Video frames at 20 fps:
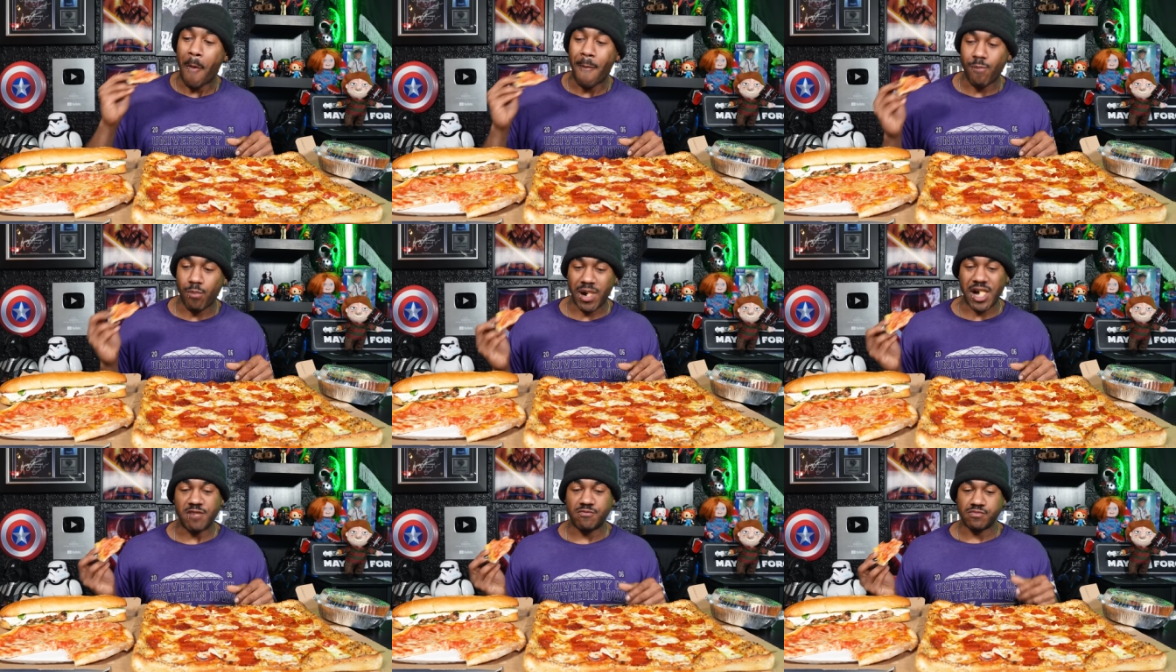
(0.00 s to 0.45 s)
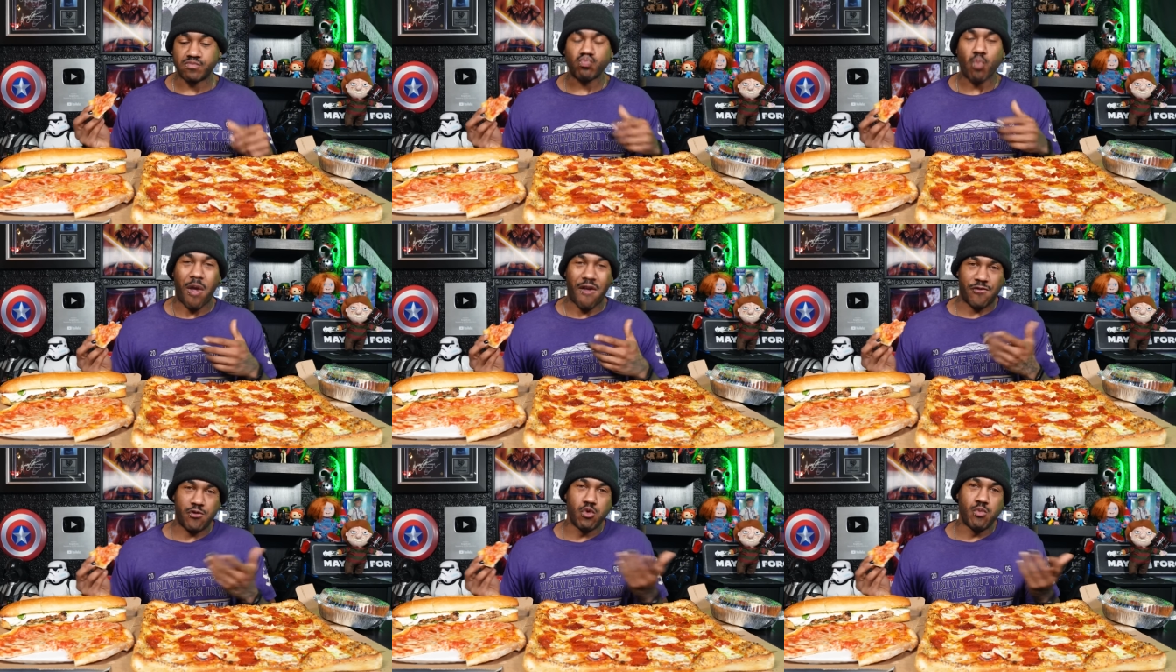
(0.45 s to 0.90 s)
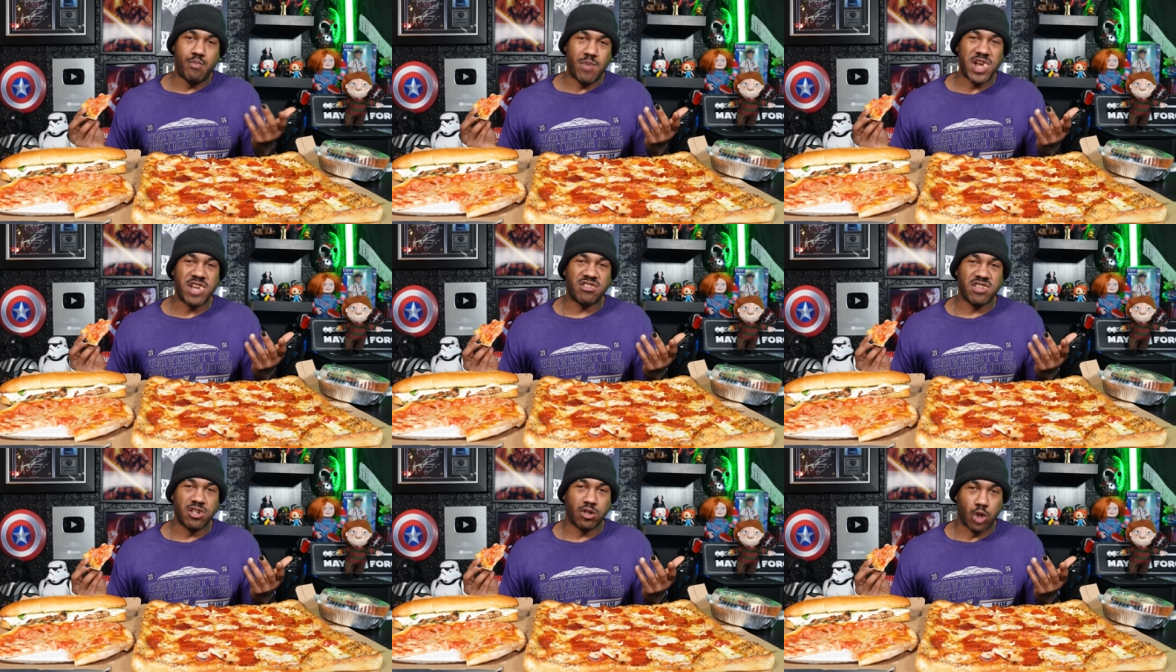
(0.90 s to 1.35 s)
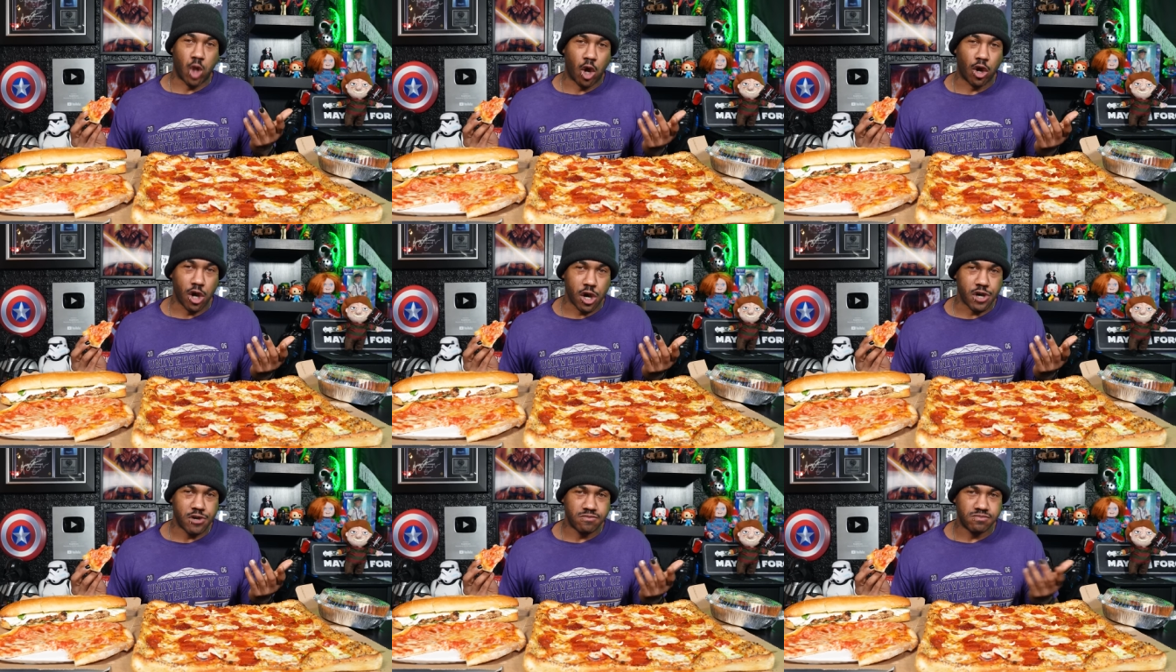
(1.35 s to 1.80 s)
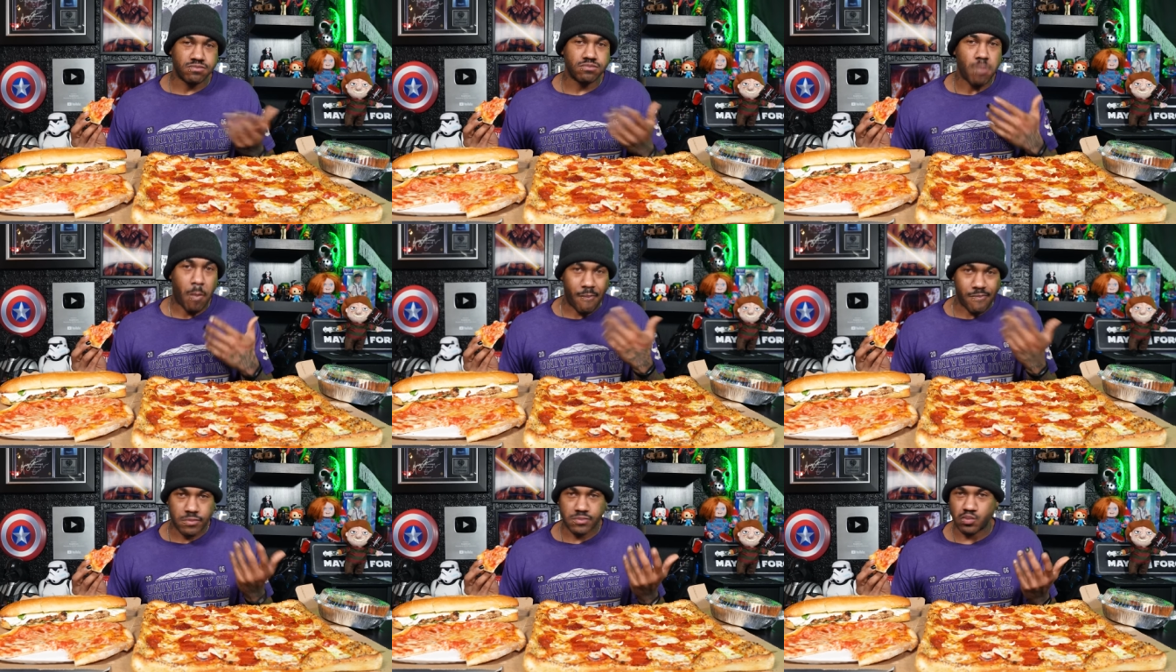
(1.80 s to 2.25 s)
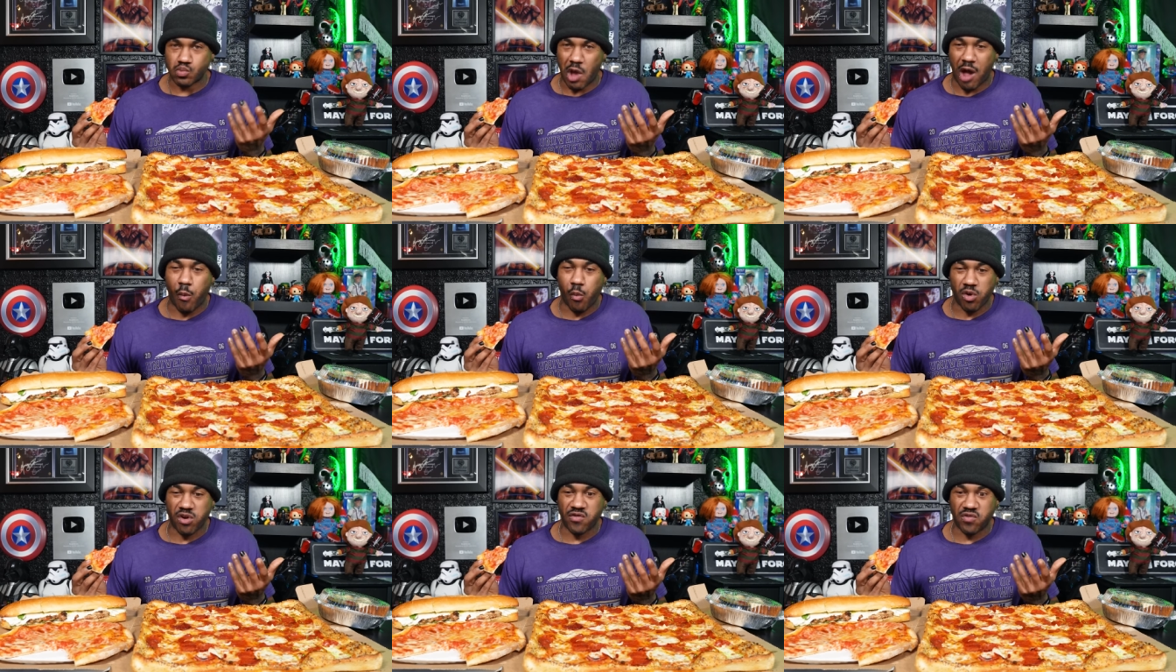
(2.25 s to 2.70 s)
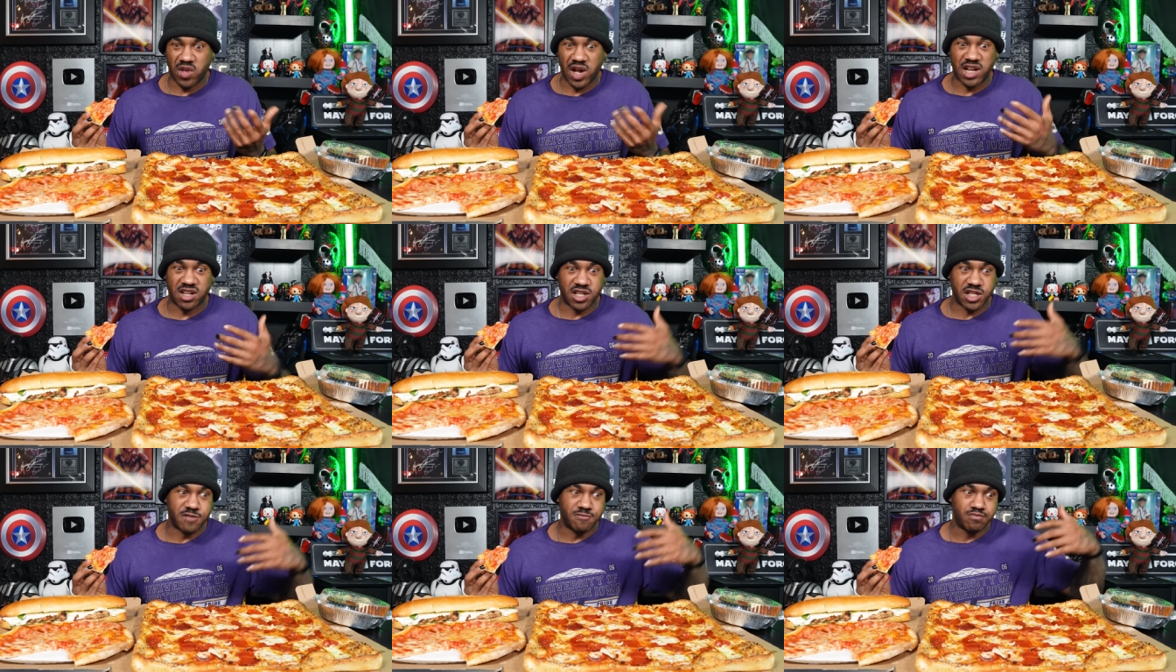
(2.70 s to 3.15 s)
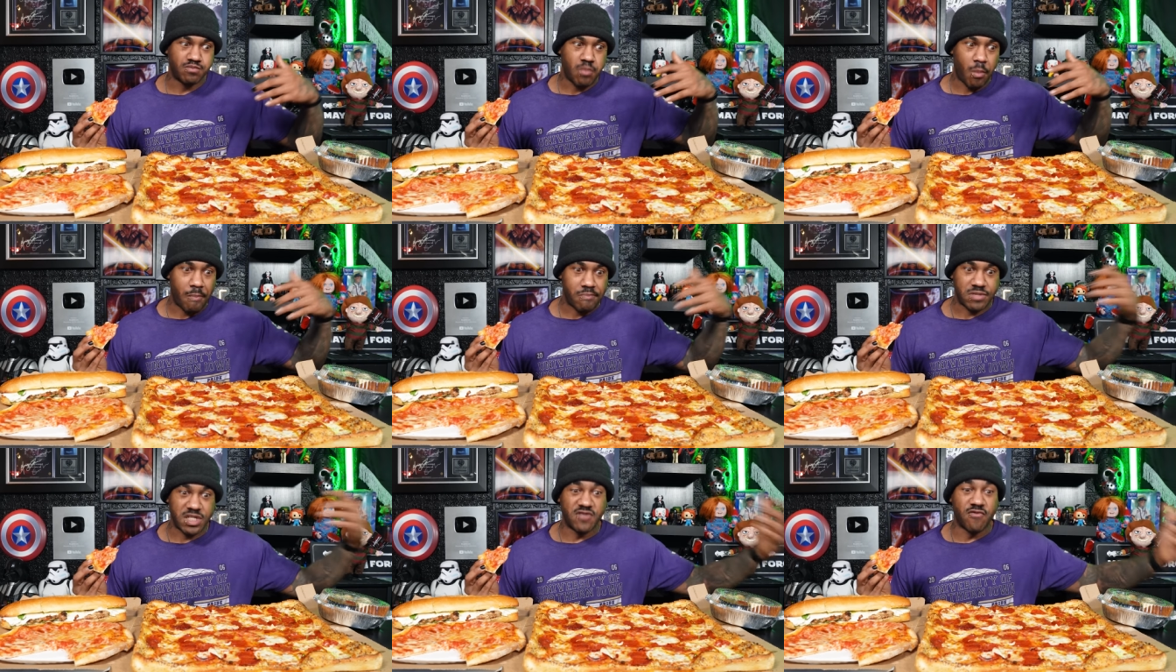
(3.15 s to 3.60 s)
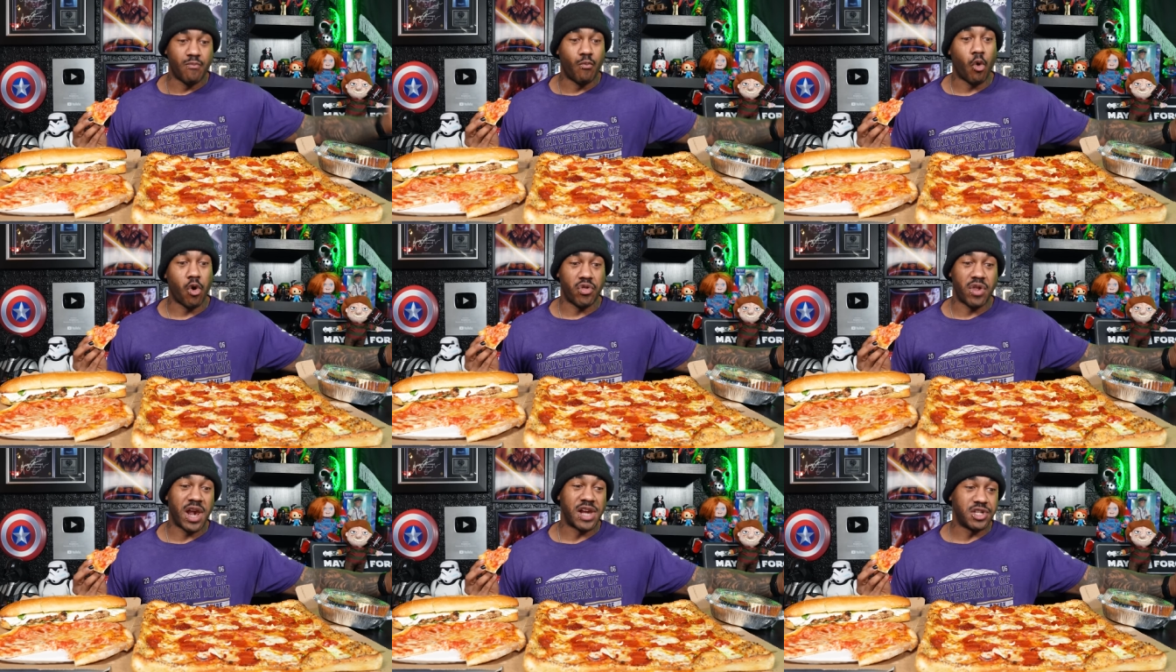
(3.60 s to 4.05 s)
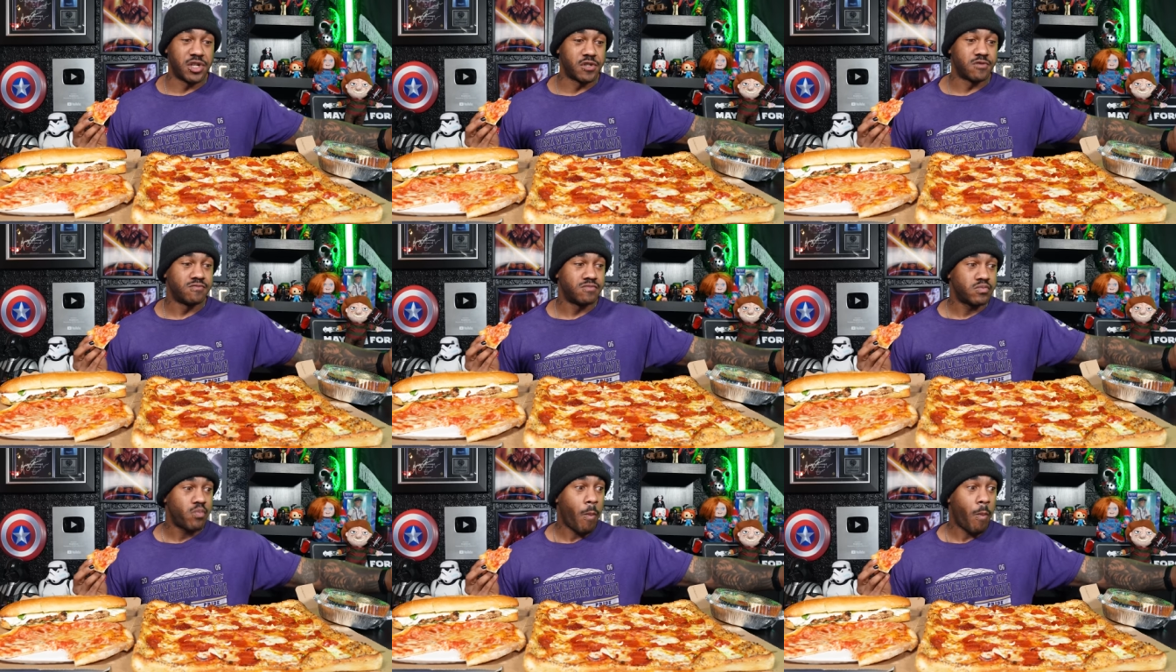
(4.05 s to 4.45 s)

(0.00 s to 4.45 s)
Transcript: But if you baked it longer, I would have liked it even more than I do.